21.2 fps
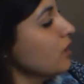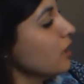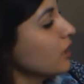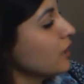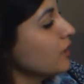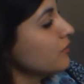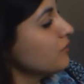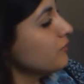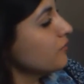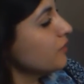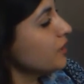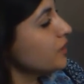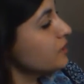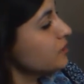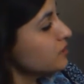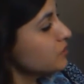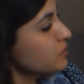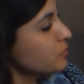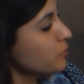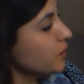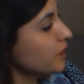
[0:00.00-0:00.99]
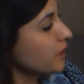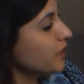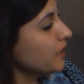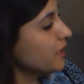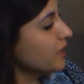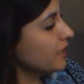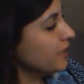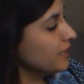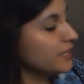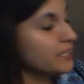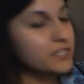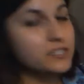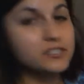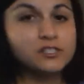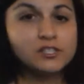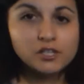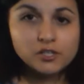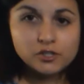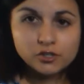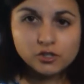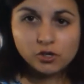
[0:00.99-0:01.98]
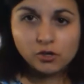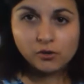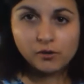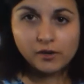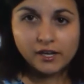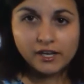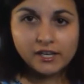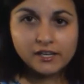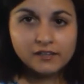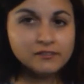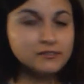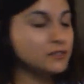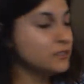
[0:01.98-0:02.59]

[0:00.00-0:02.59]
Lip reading: Our first word is toy.